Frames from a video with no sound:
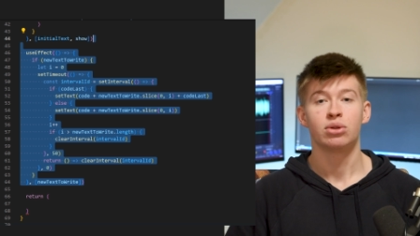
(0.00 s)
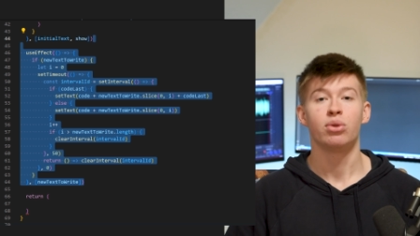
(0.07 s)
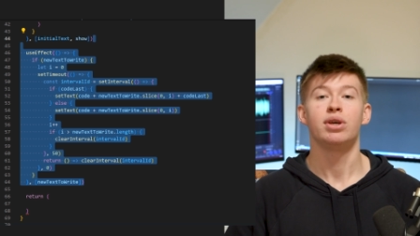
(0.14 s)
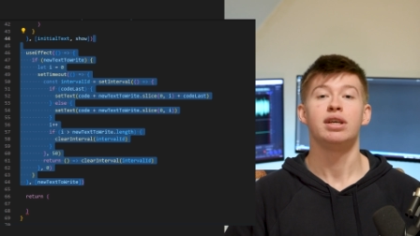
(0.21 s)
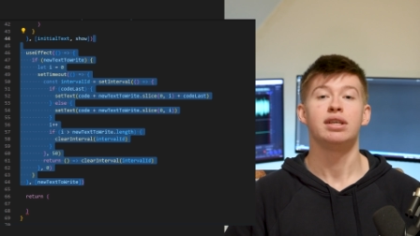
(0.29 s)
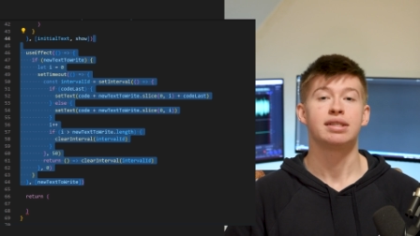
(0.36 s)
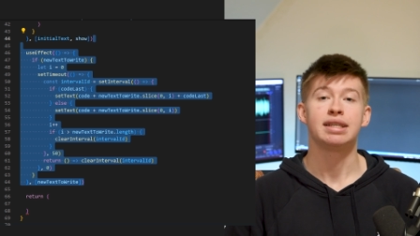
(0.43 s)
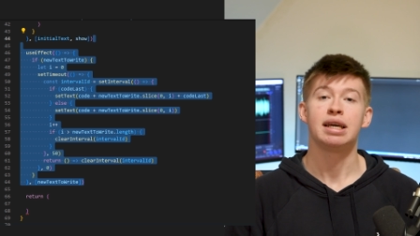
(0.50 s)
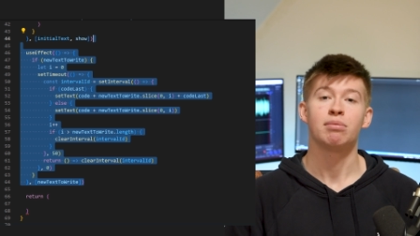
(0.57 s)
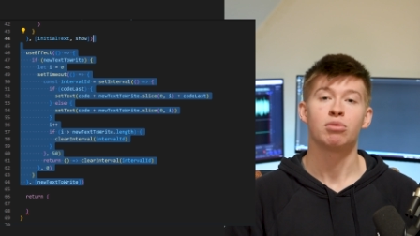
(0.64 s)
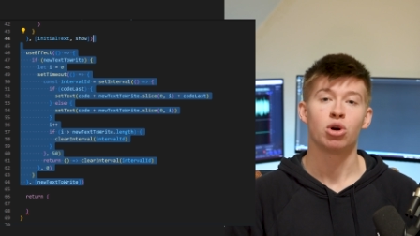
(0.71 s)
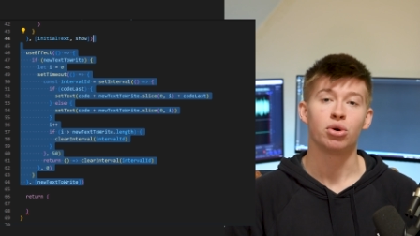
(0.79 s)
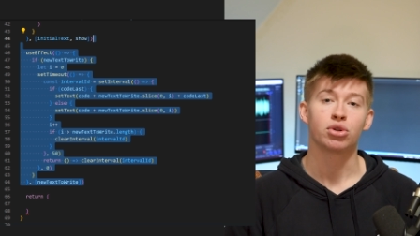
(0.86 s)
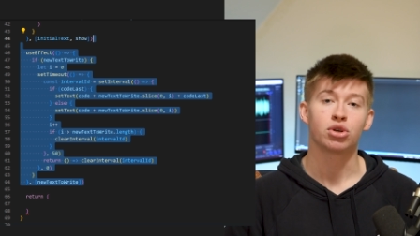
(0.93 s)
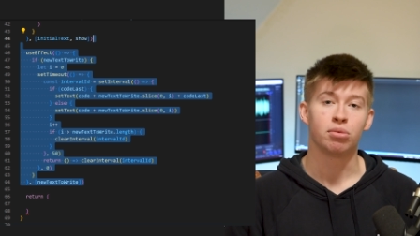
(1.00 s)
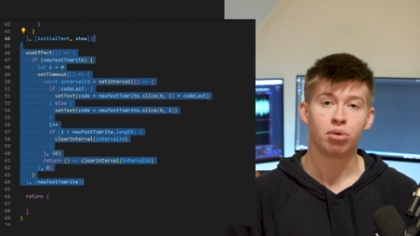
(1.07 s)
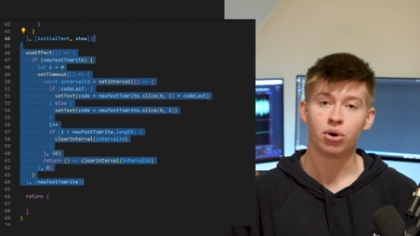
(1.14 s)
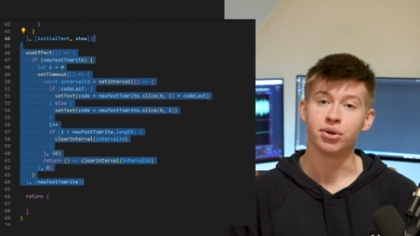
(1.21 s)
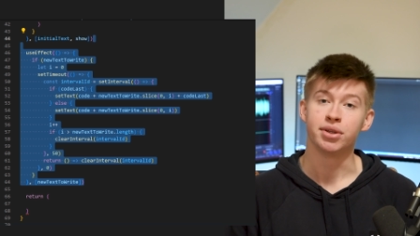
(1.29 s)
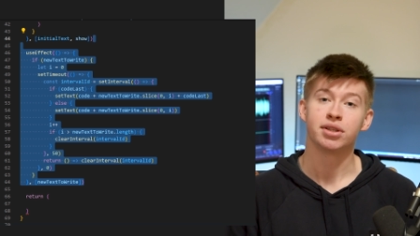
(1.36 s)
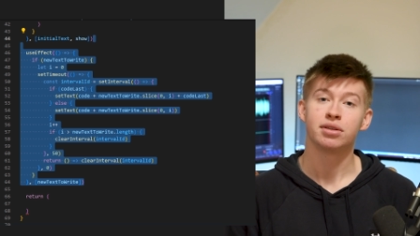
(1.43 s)
to the same code
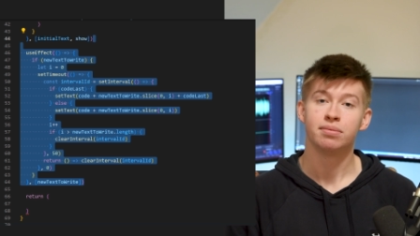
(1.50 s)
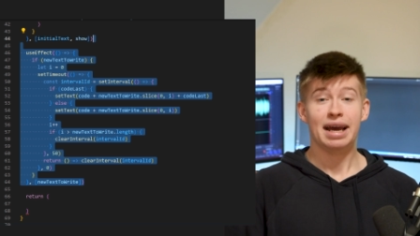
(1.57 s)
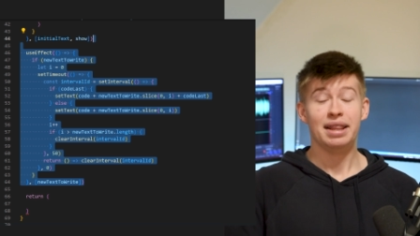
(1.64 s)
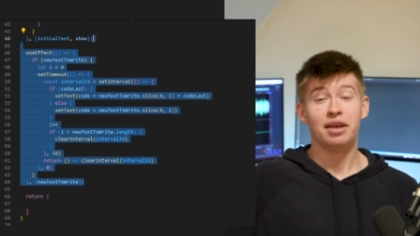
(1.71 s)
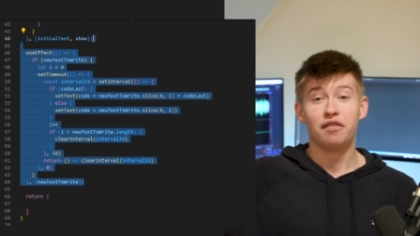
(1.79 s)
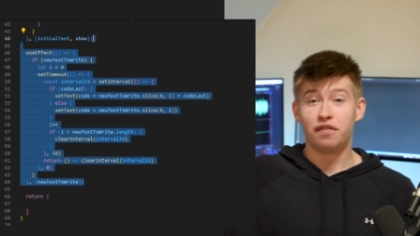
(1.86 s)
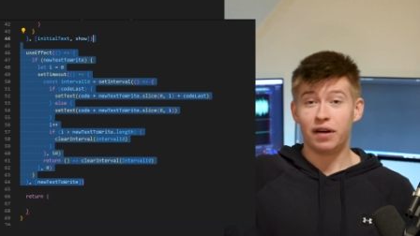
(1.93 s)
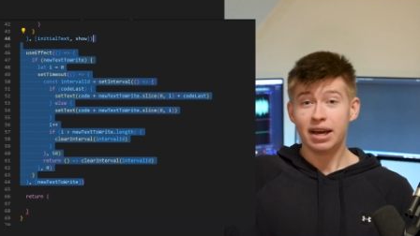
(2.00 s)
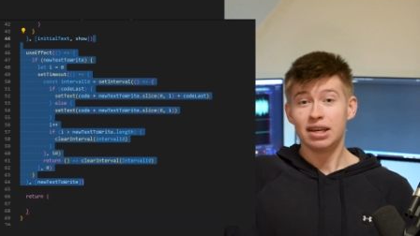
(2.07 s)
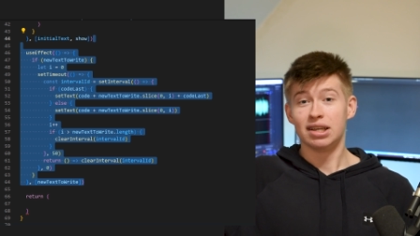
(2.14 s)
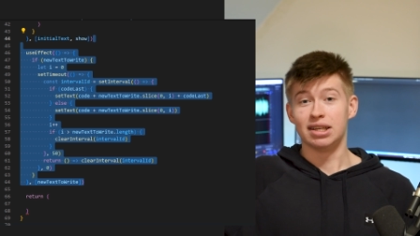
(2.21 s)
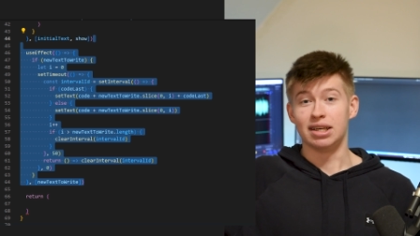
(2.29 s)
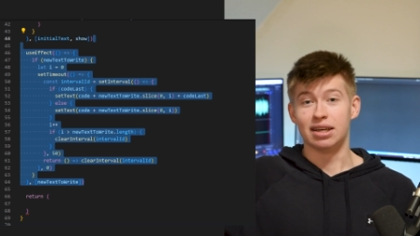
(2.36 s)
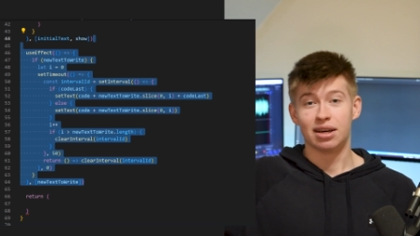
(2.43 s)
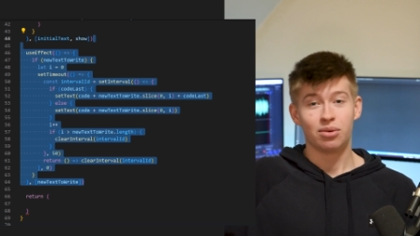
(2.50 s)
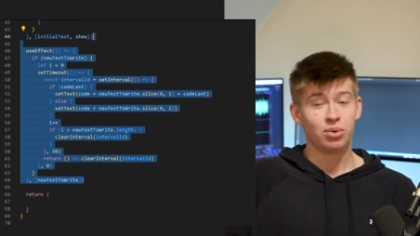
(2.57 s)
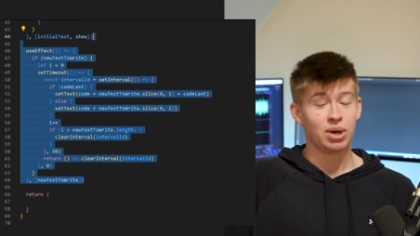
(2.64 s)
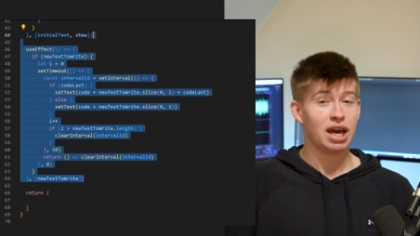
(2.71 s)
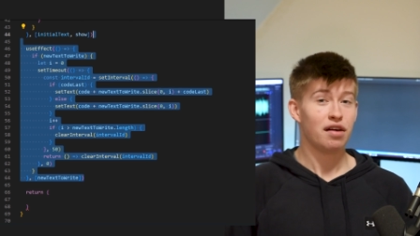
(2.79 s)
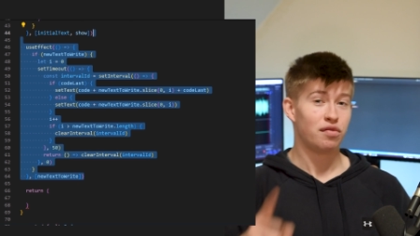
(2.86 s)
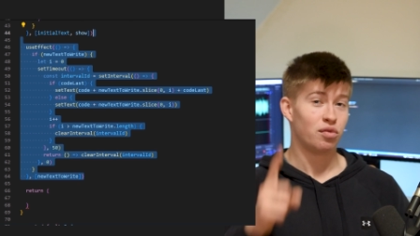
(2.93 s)
component. And then finally,
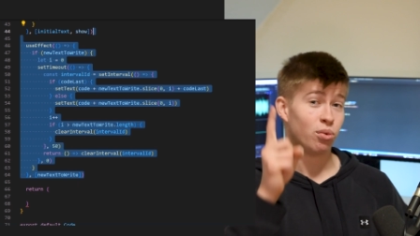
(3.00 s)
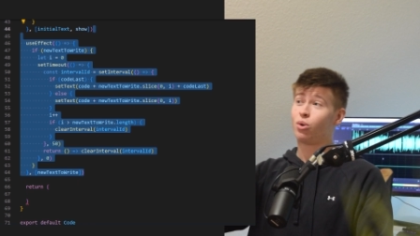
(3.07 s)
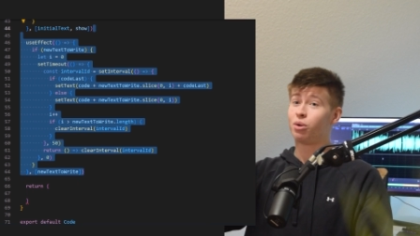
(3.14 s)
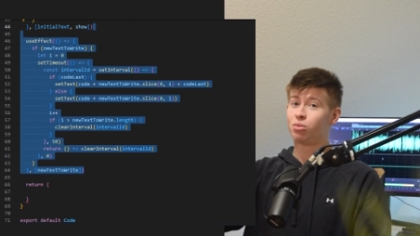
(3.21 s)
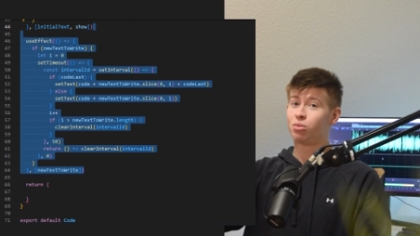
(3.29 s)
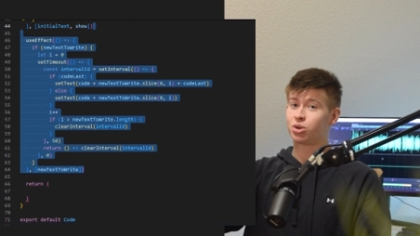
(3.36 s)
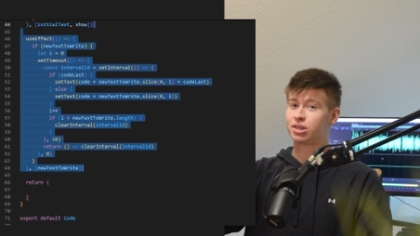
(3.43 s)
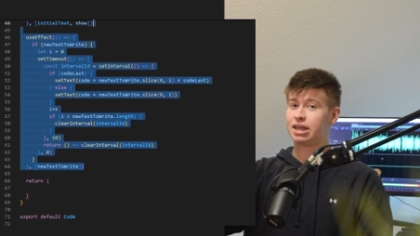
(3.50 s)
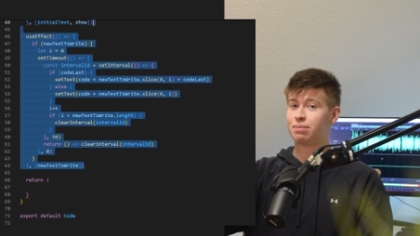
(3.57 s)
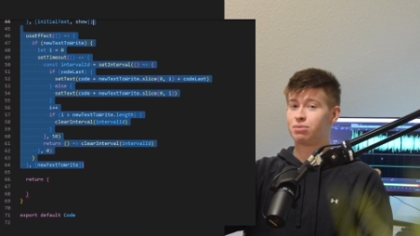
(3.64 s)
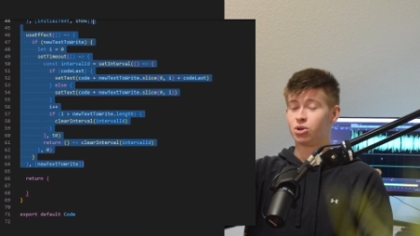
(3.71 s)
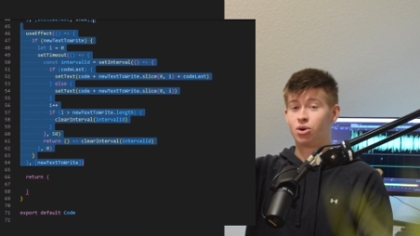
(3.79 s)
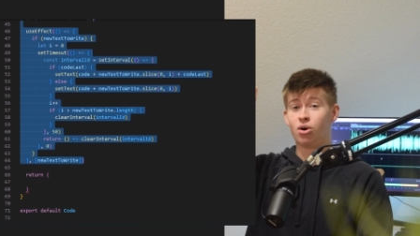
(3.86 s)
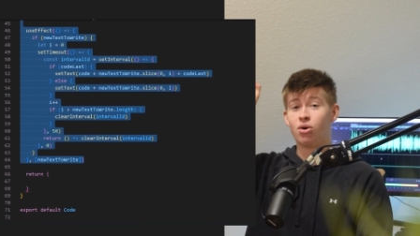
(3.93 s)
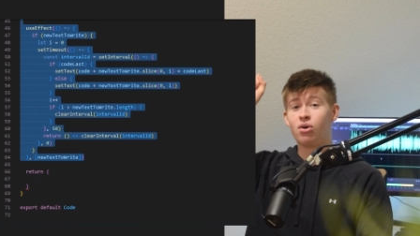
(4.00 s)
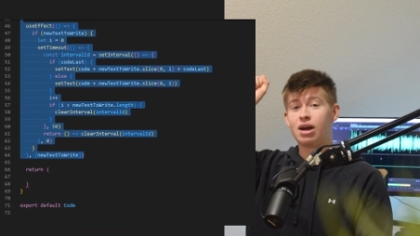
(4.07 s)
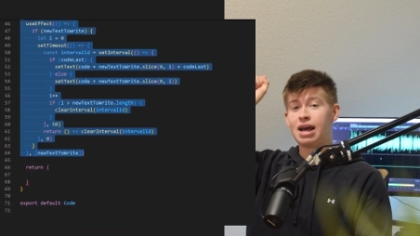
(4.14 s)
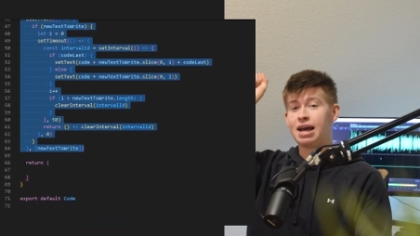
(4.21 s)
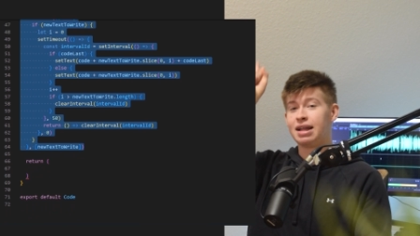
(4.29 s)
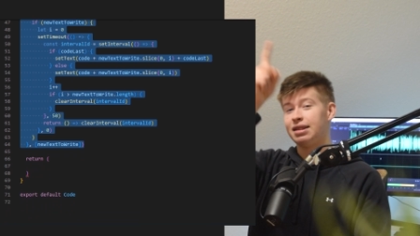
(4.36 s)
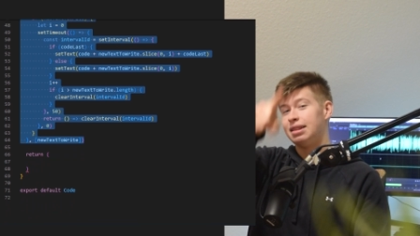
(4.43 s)
we have one more step to go,
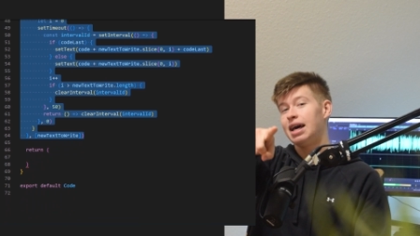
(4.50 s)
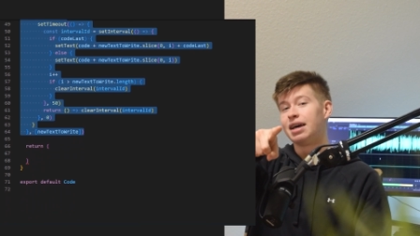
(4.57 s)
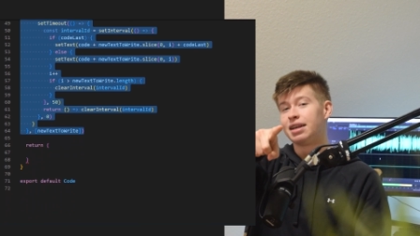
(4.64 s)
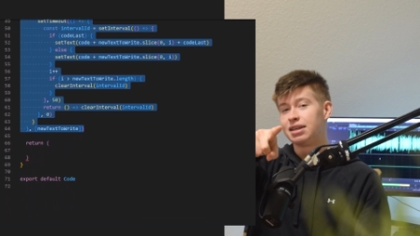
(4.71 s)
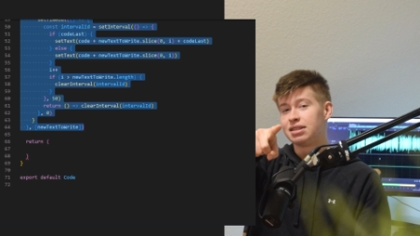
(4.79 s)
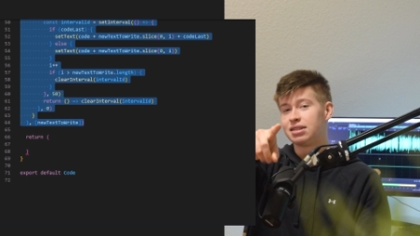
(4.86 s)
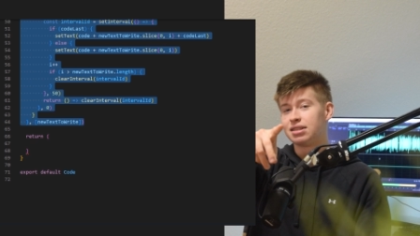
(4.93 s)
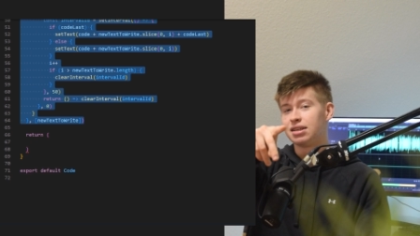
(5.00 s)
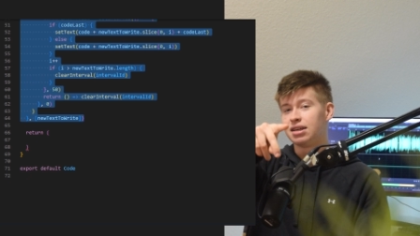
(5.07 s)
and that is